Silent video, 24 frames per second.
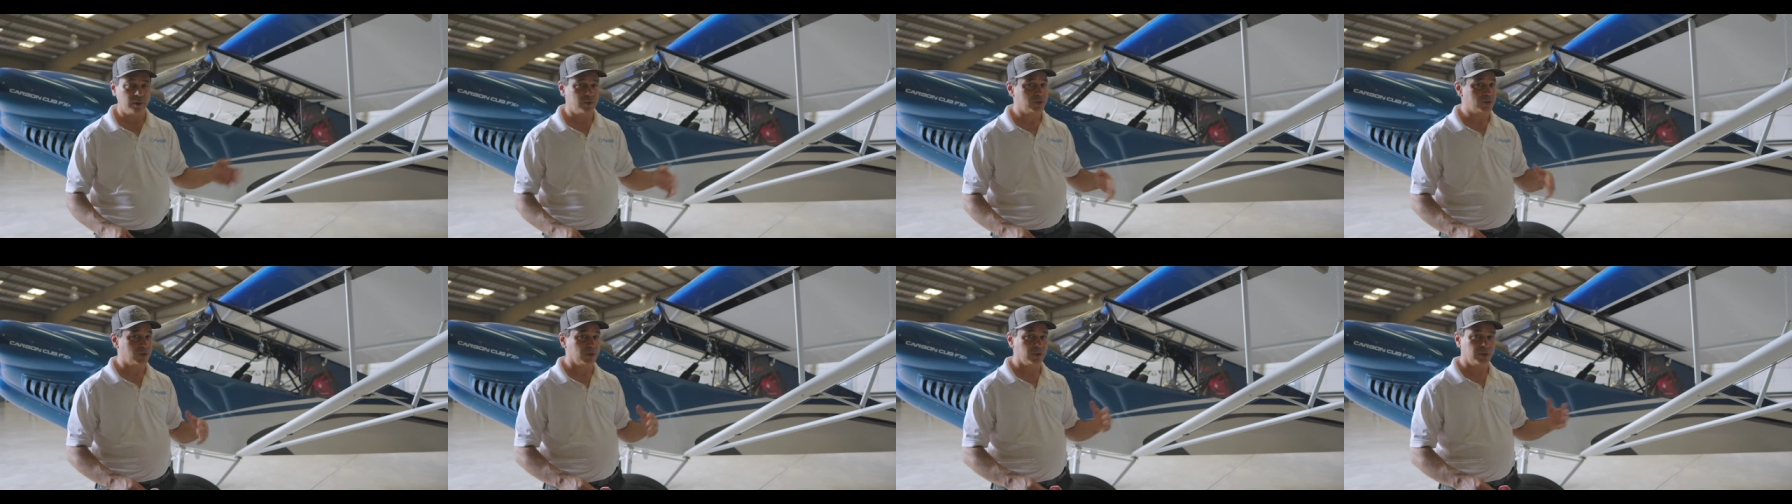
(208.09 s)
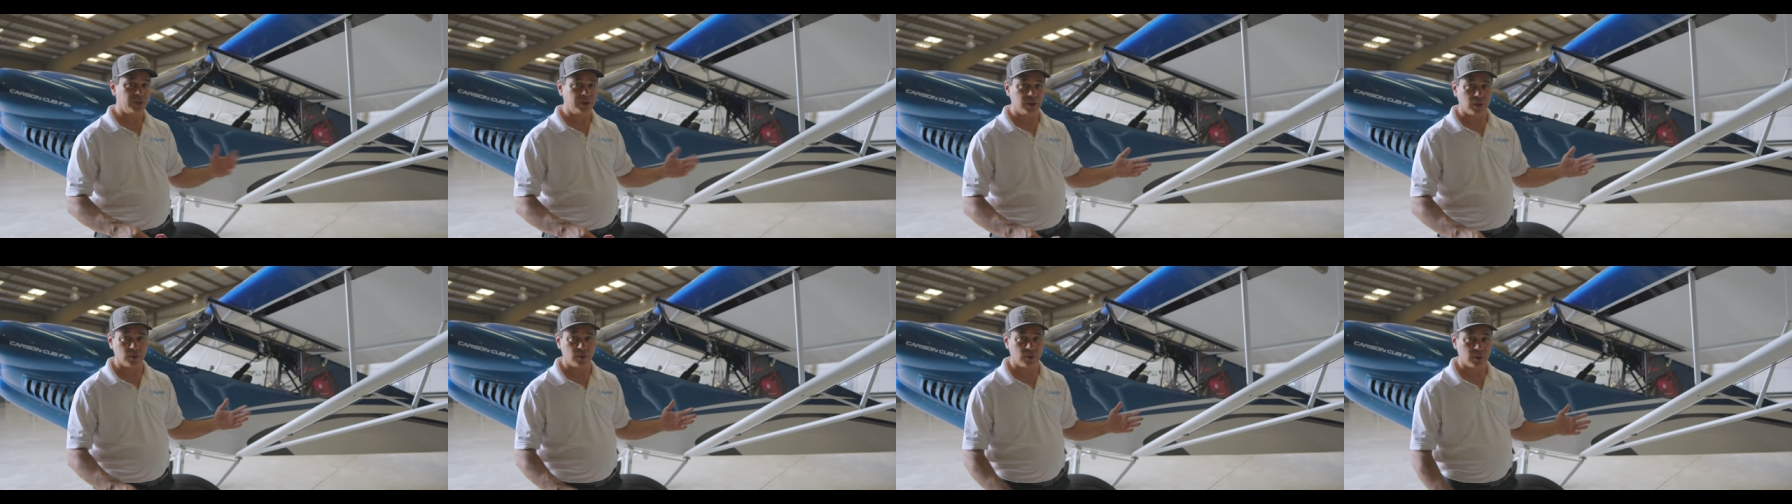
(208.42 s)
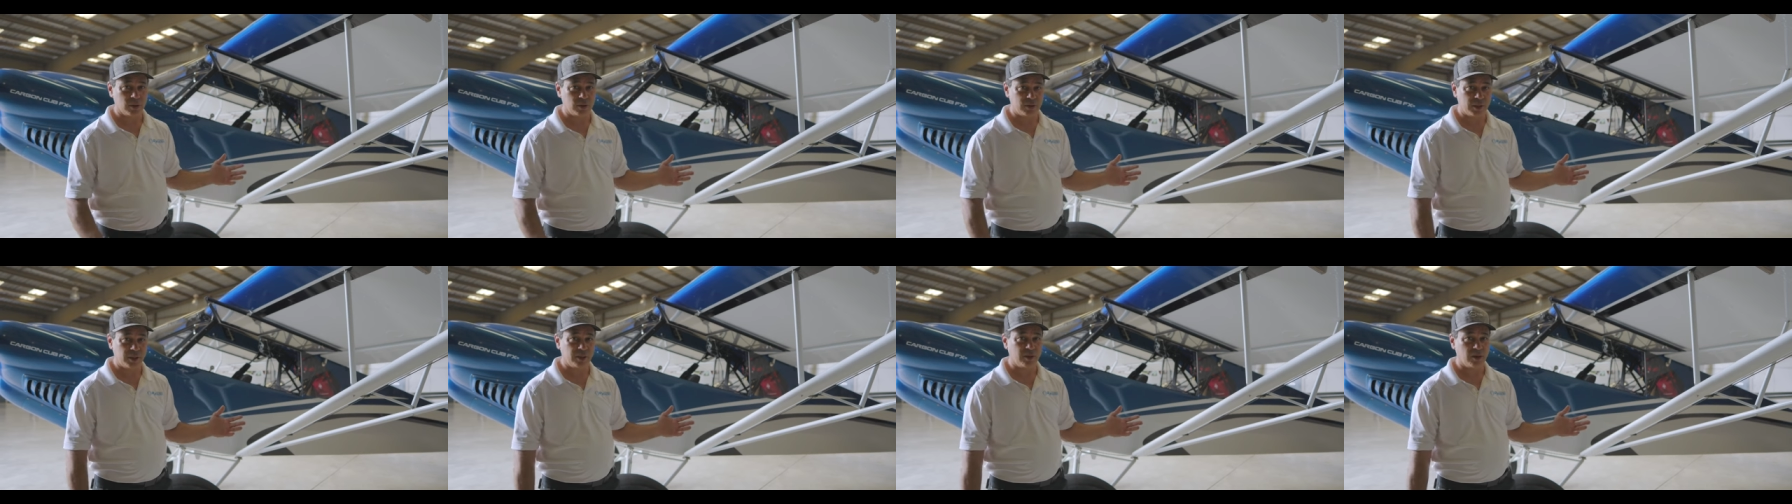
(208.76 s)
You certainly don't
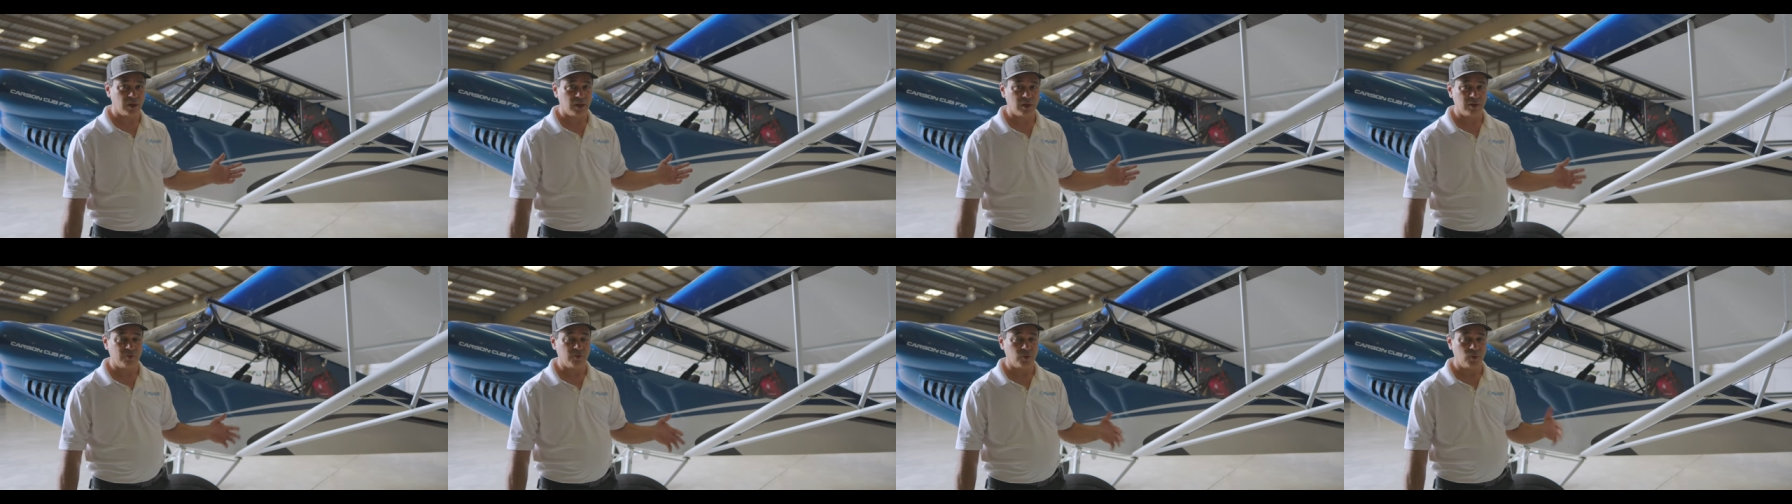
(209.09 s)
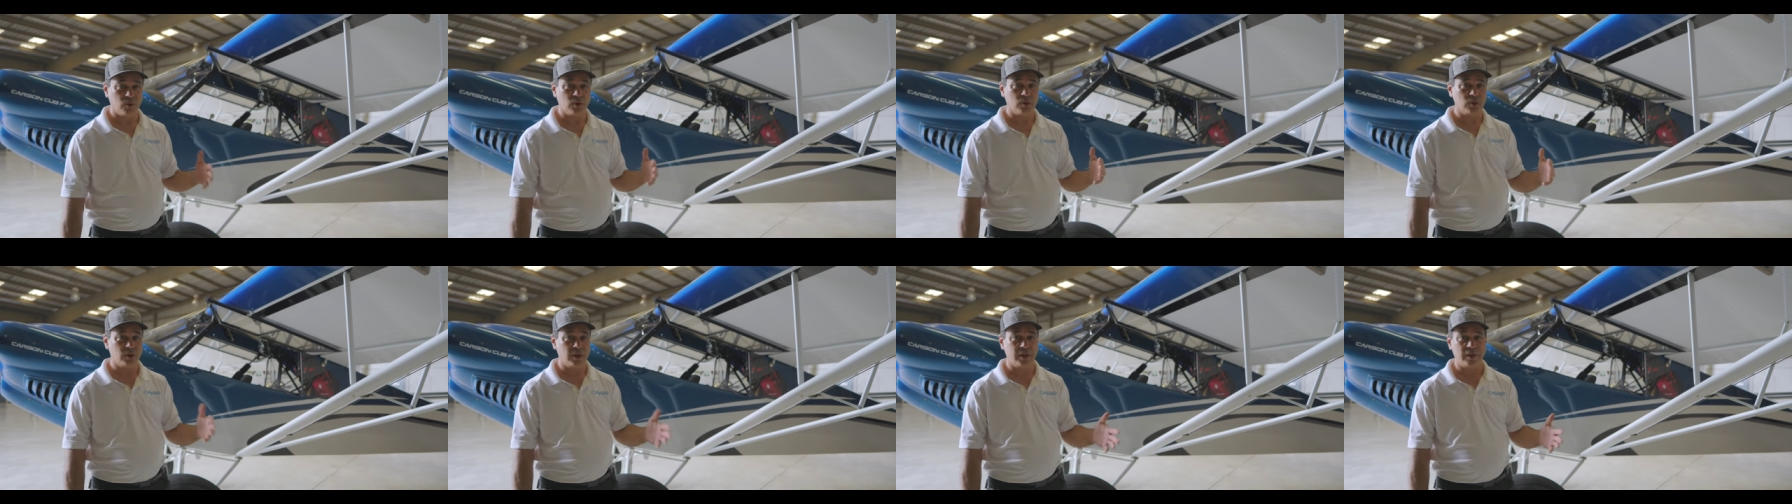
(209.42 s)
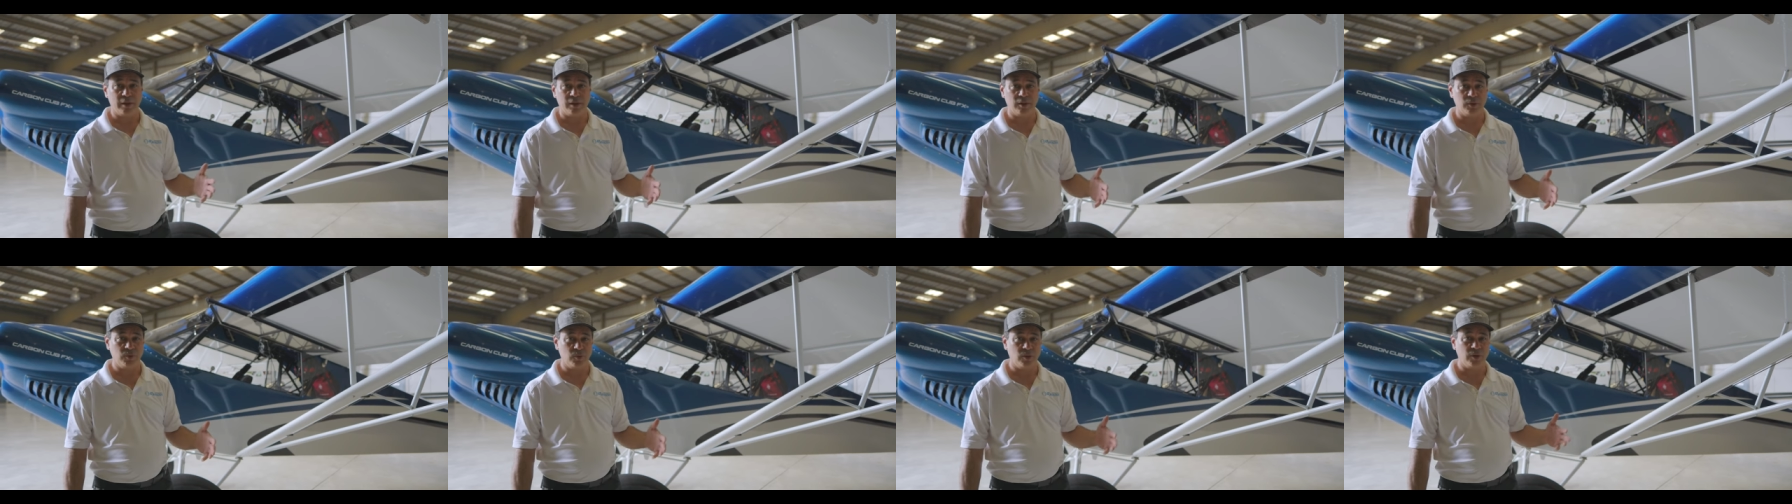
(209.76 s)
want to take off or
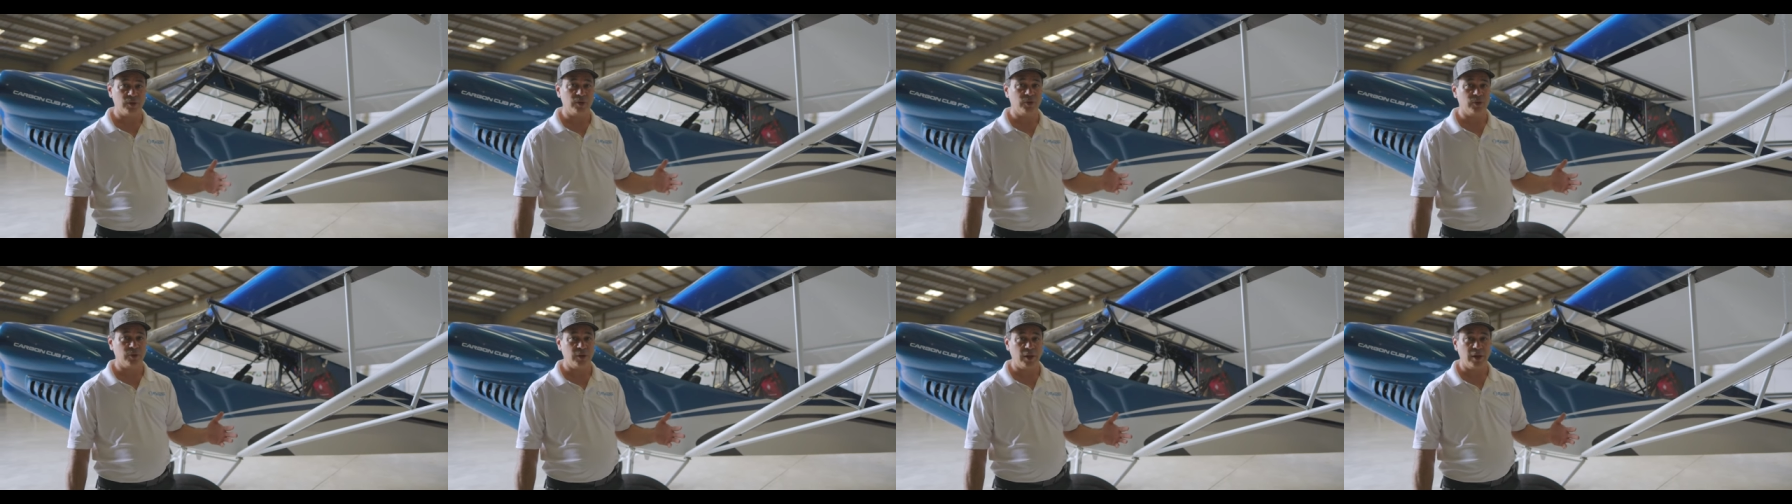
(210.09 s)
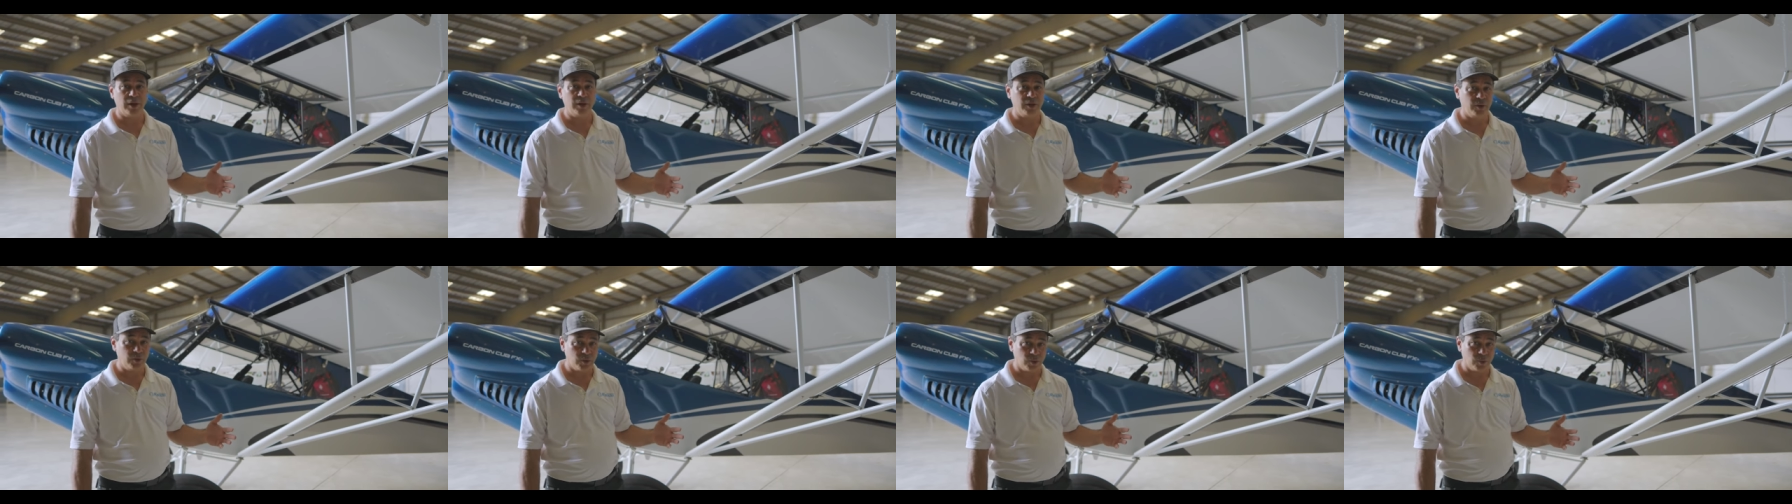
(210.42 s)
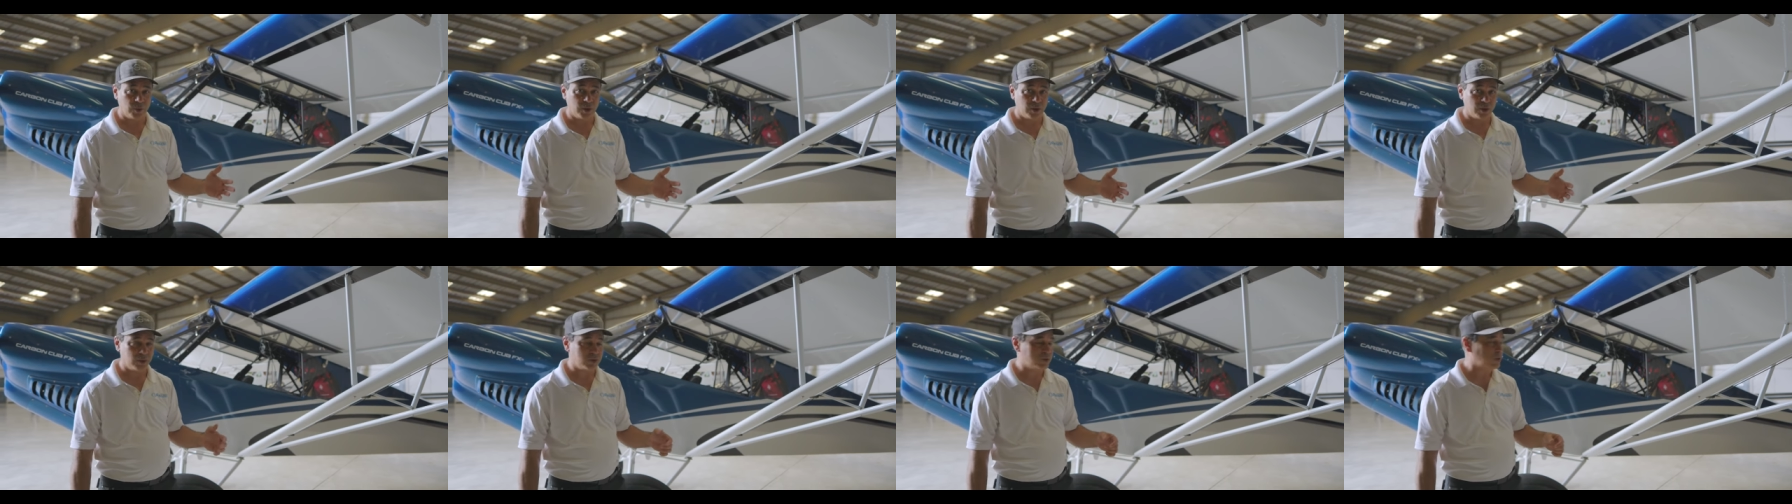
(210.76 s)
land with any of the
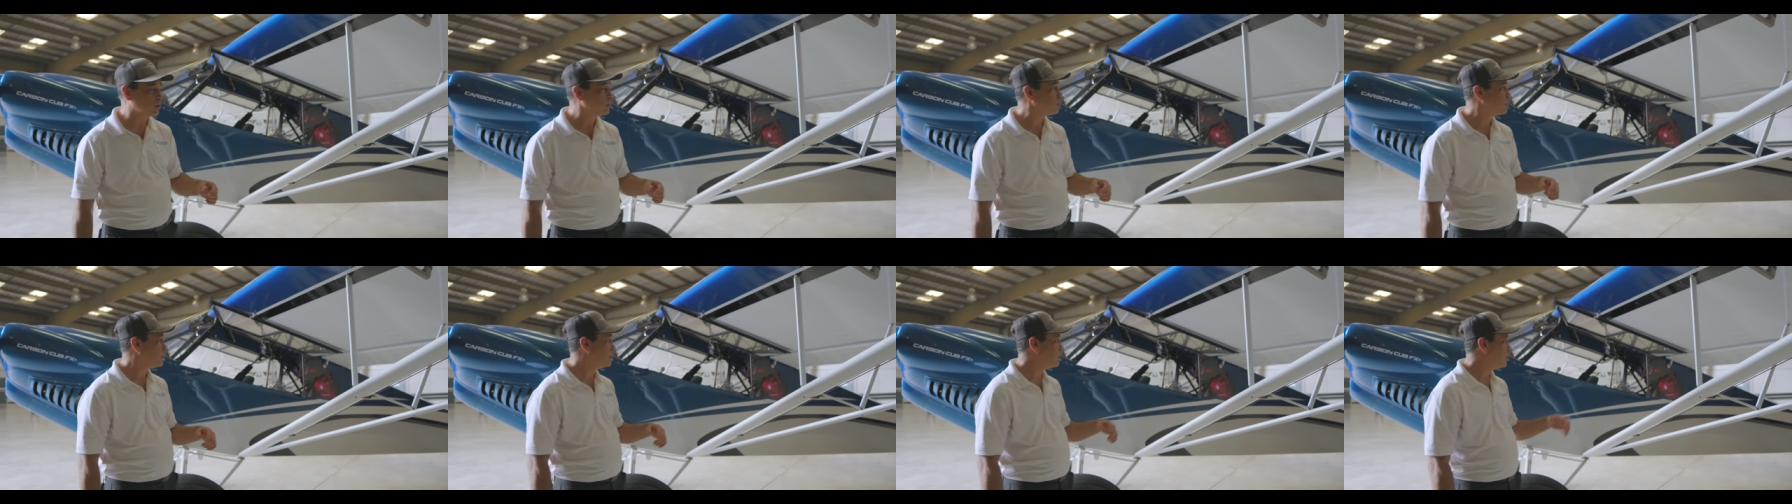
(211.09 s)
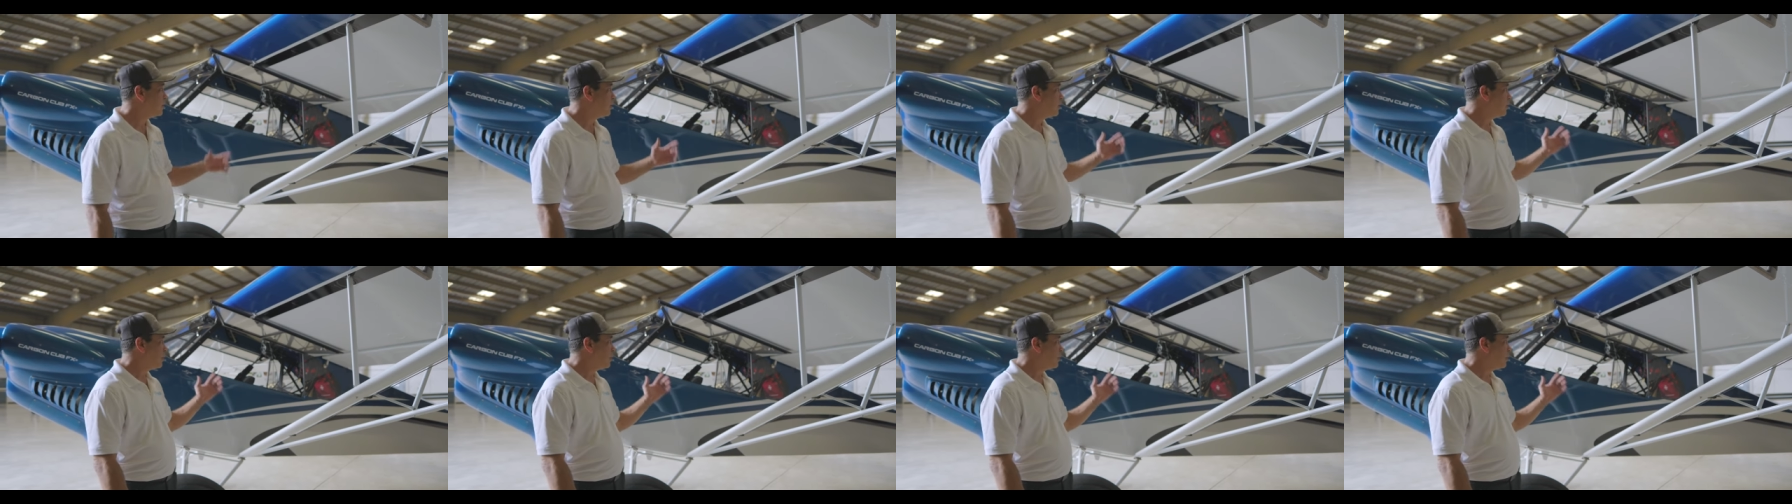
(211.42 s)
windows open,